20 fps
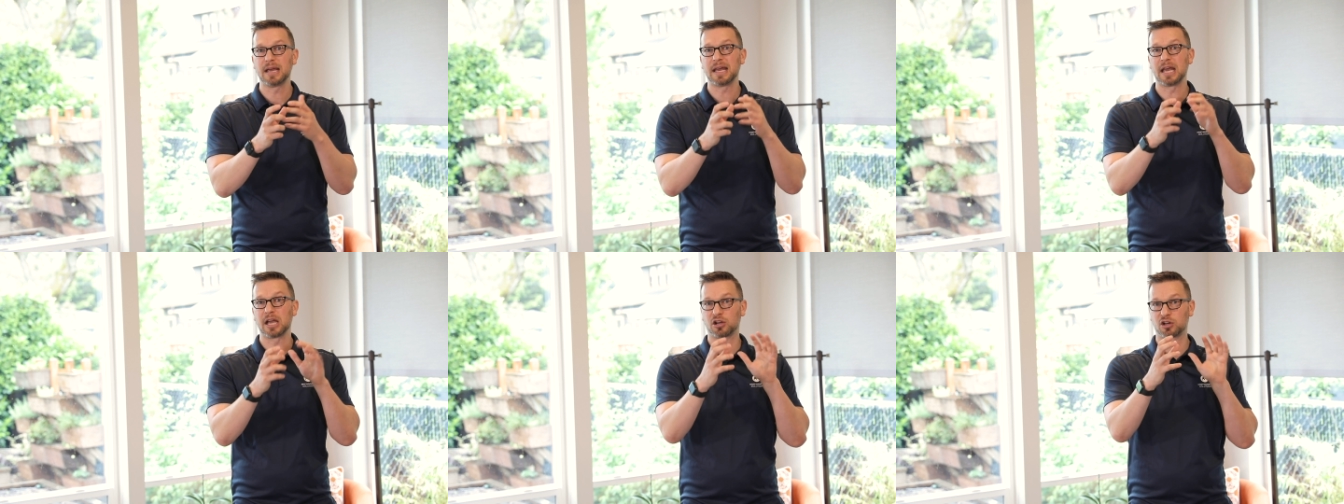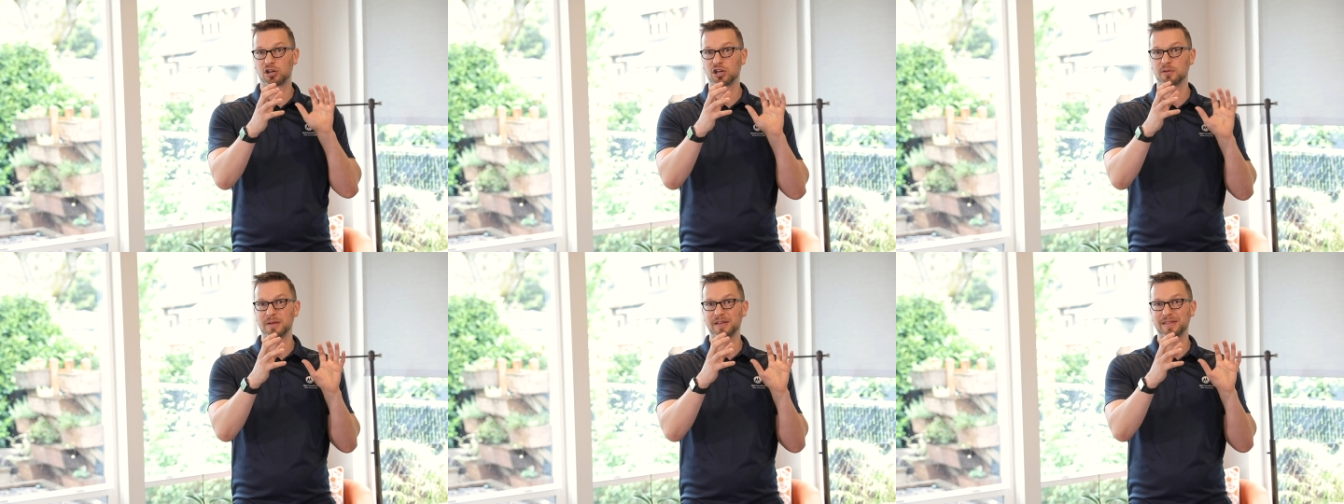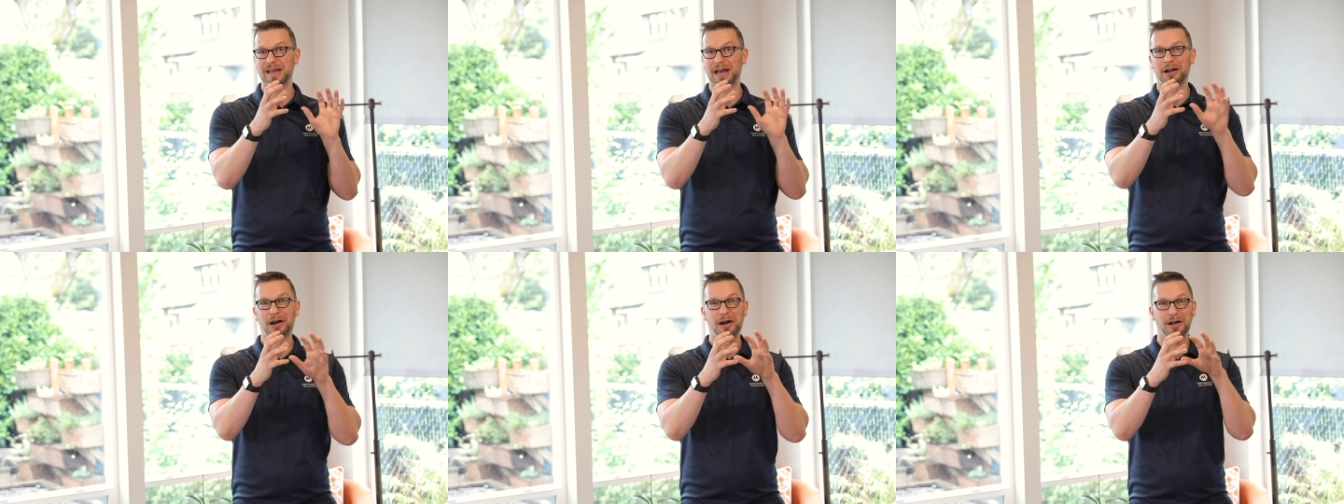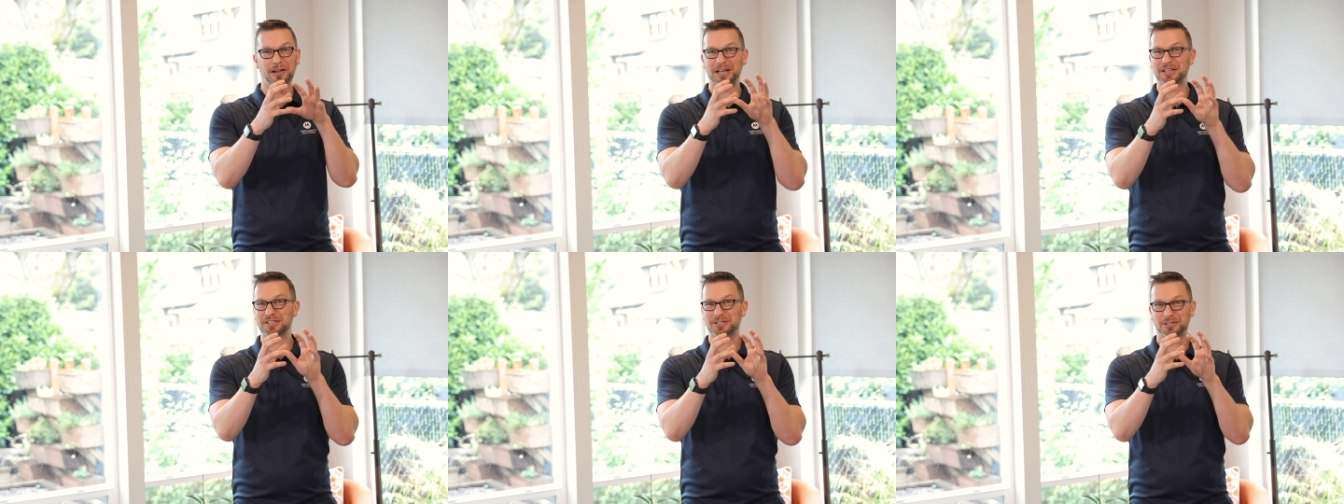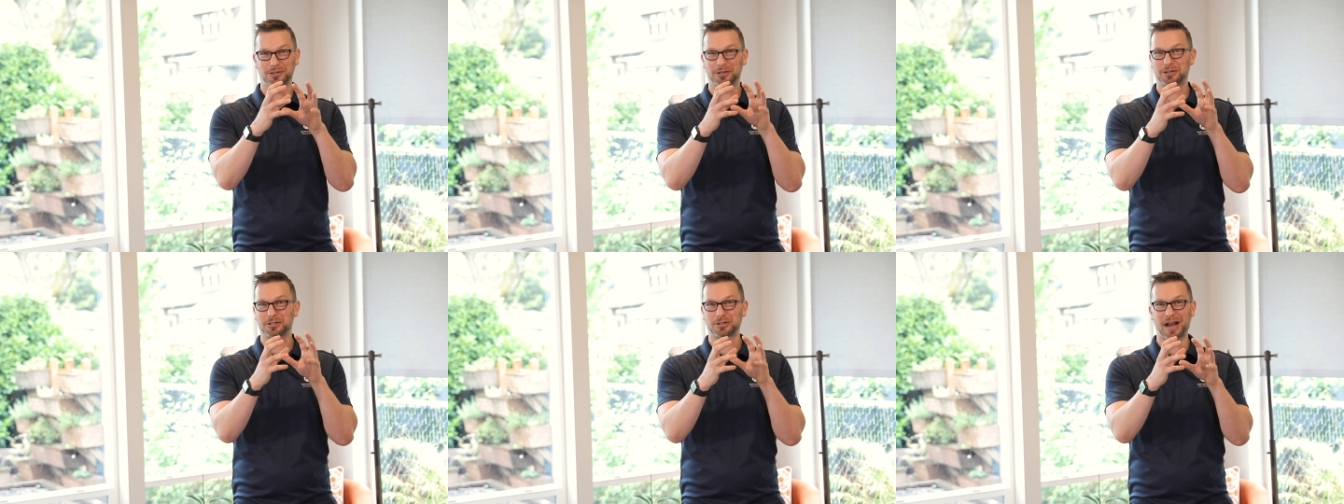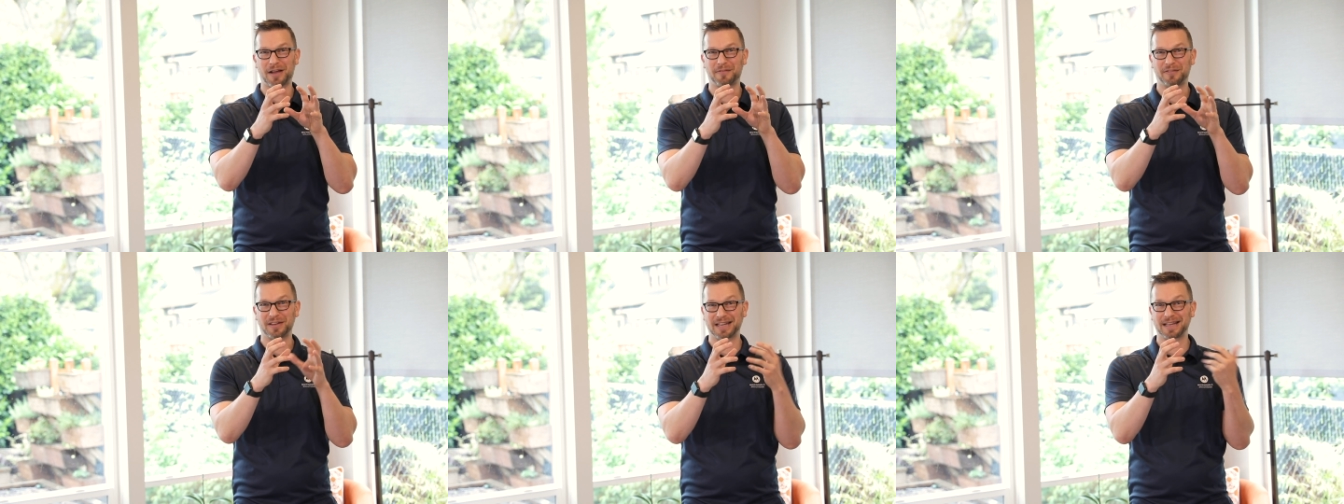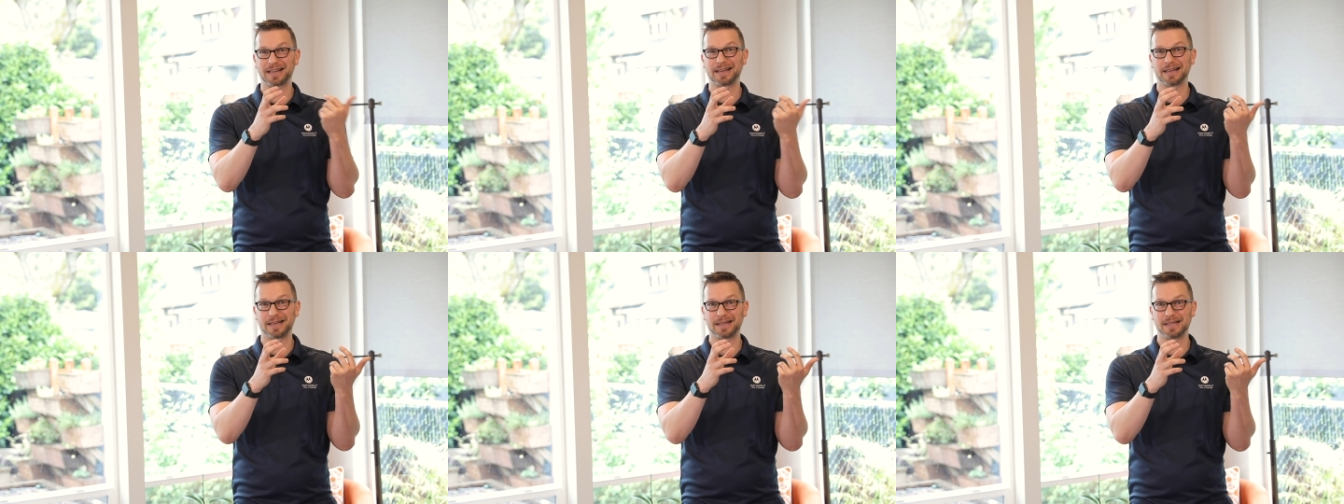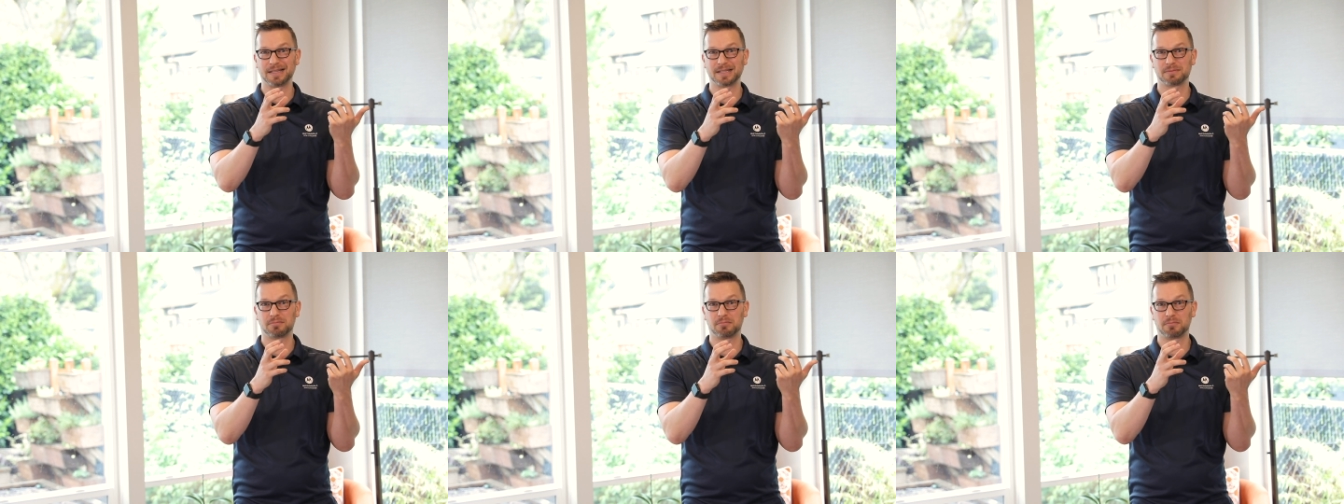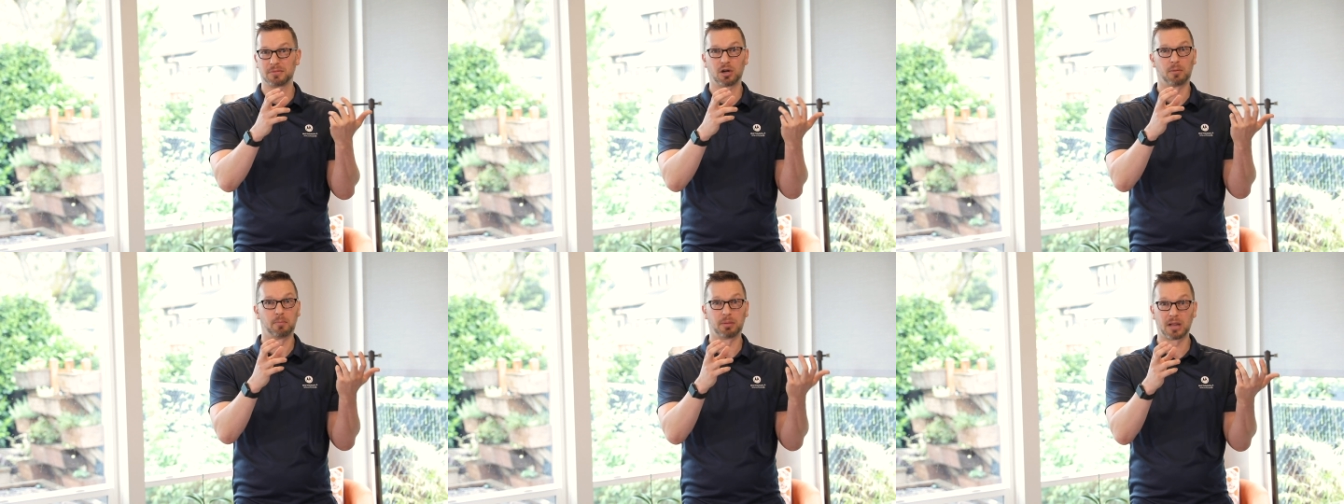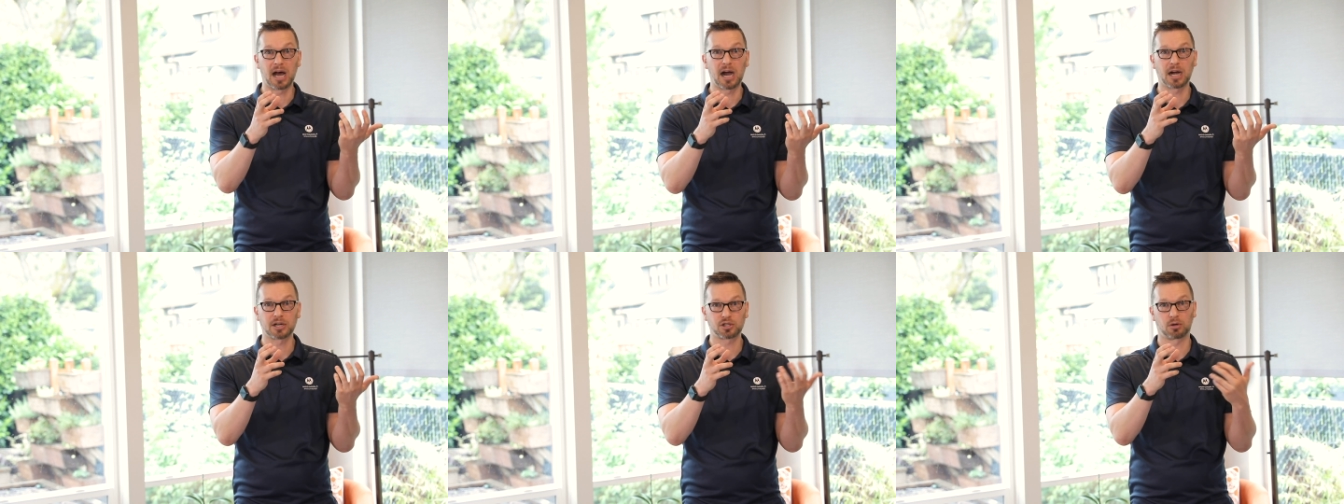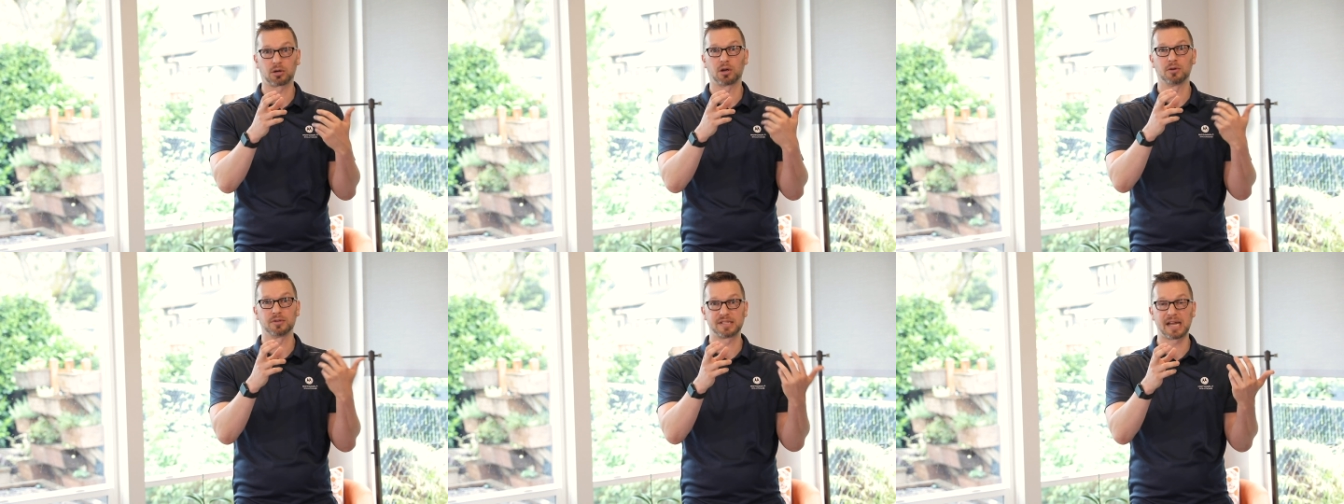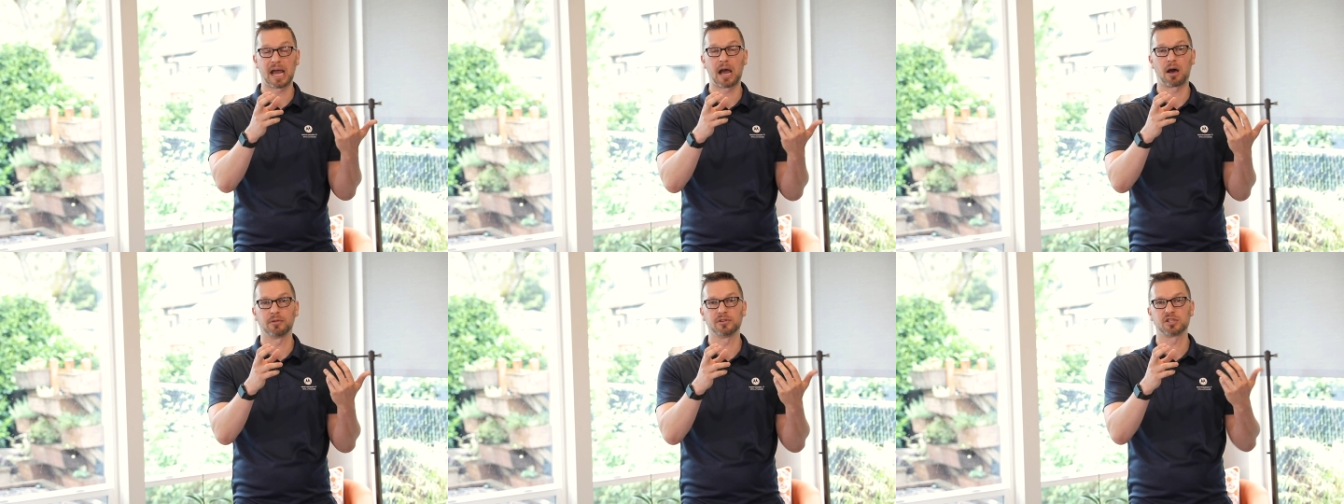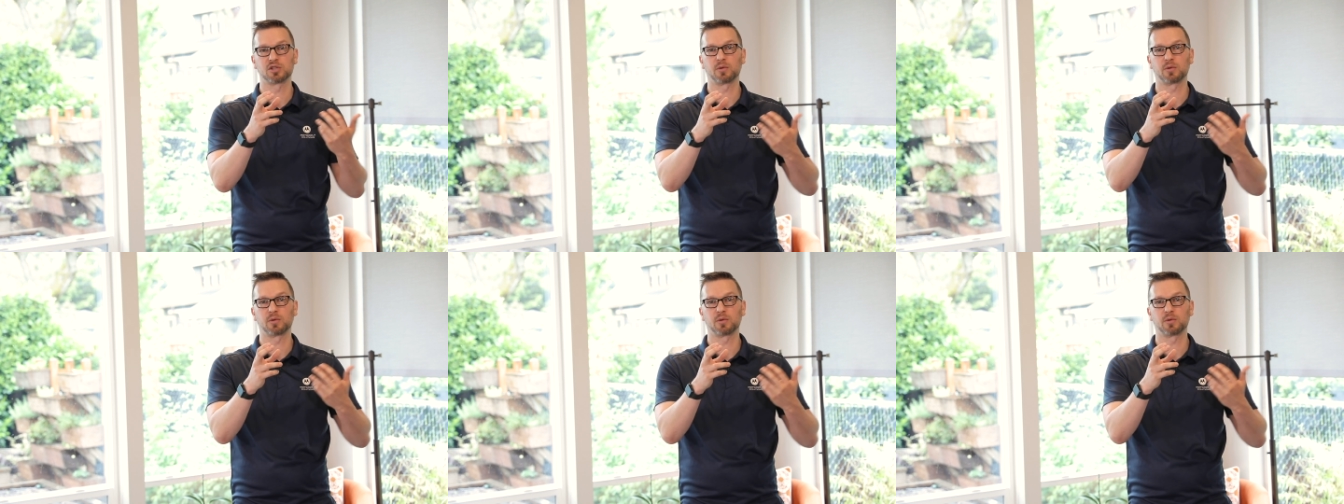it could be that all external traffic is blocked or goes down.